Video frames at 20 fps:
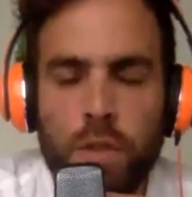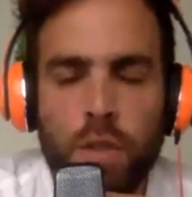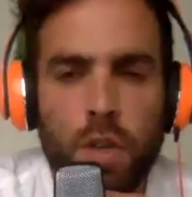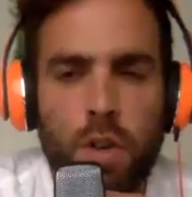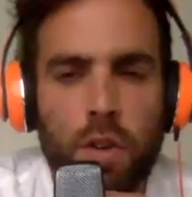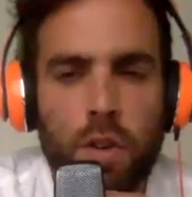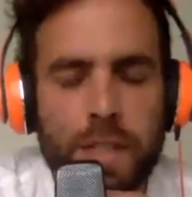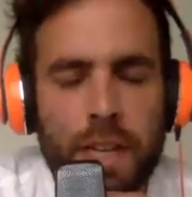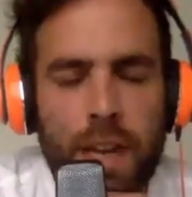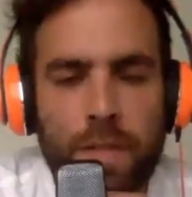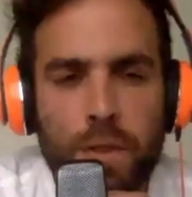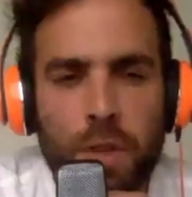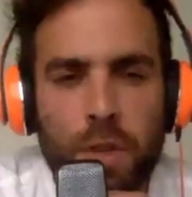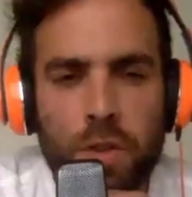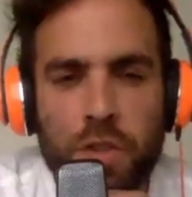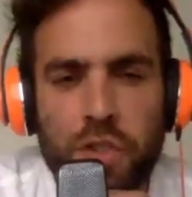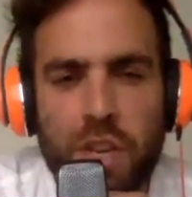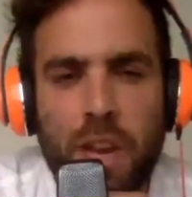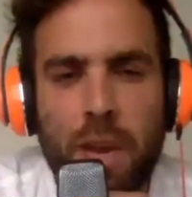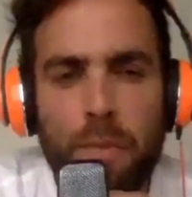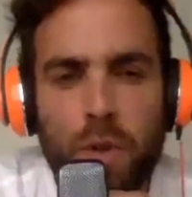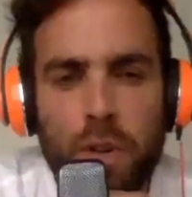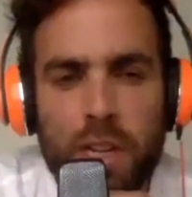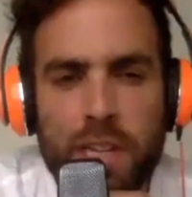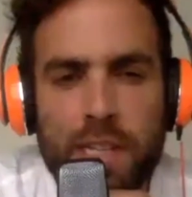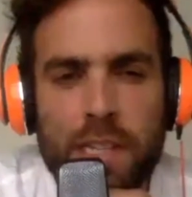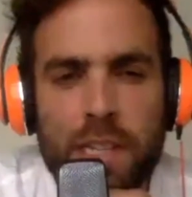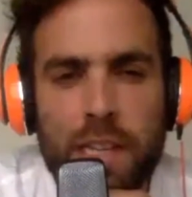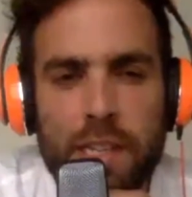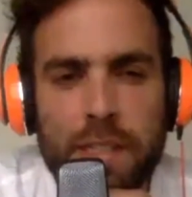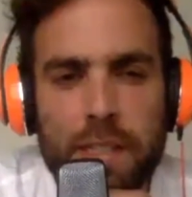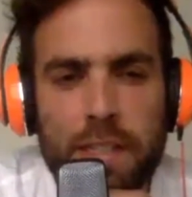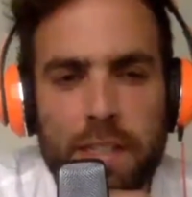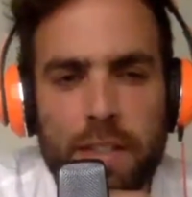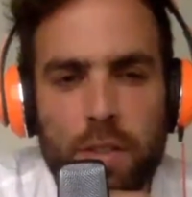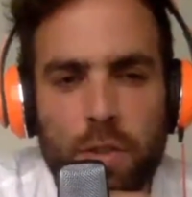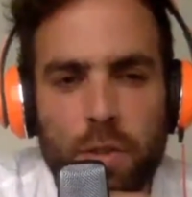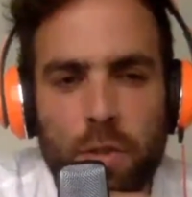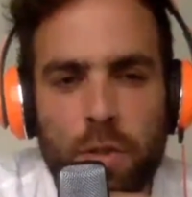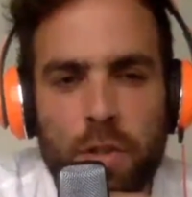guys have to do Japanese
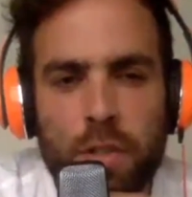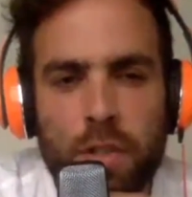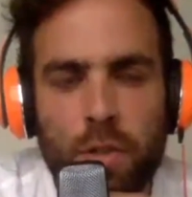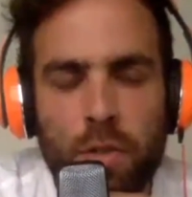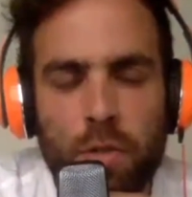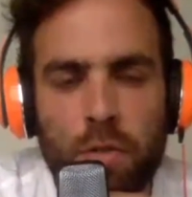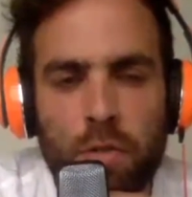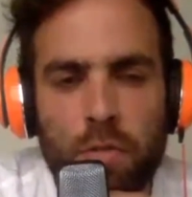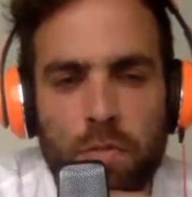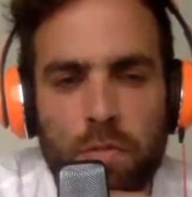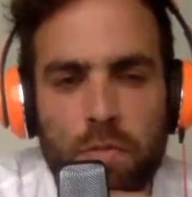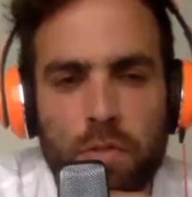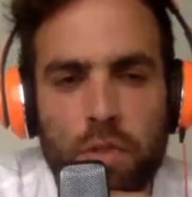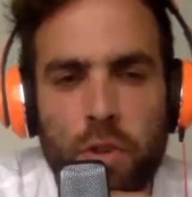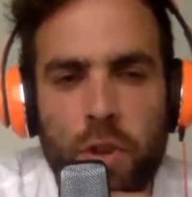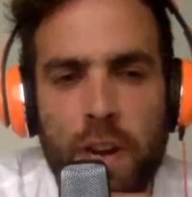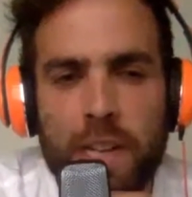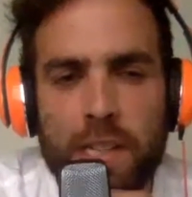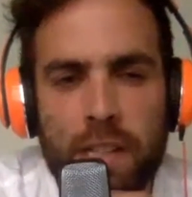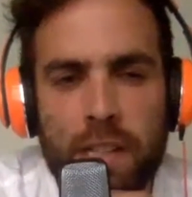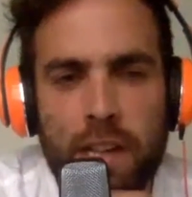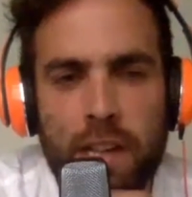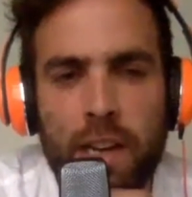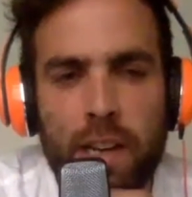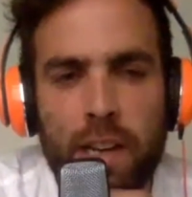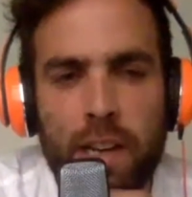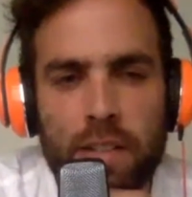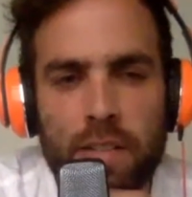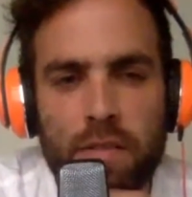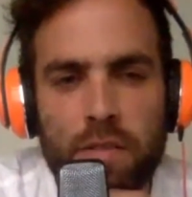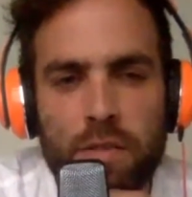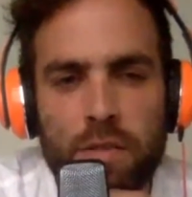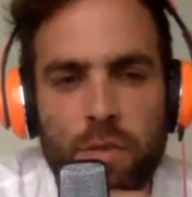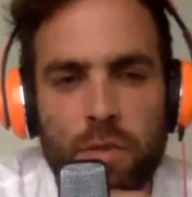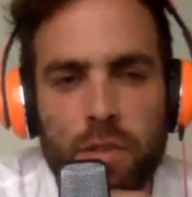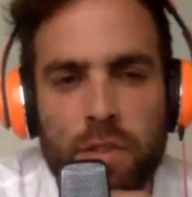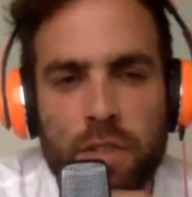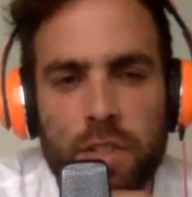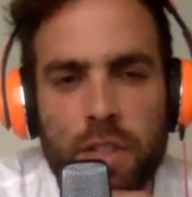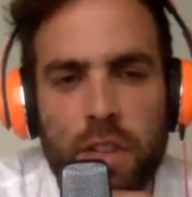lessons, or is it all translator sort
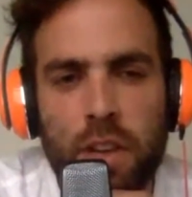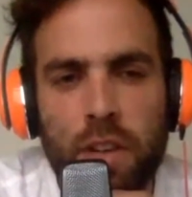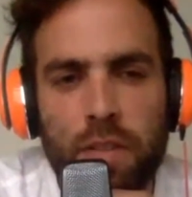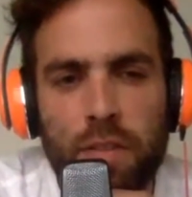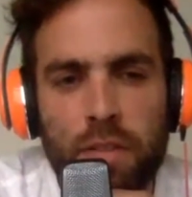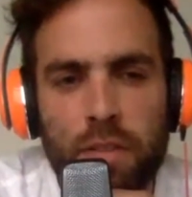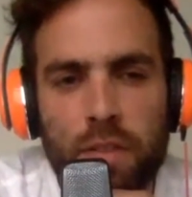of stuff?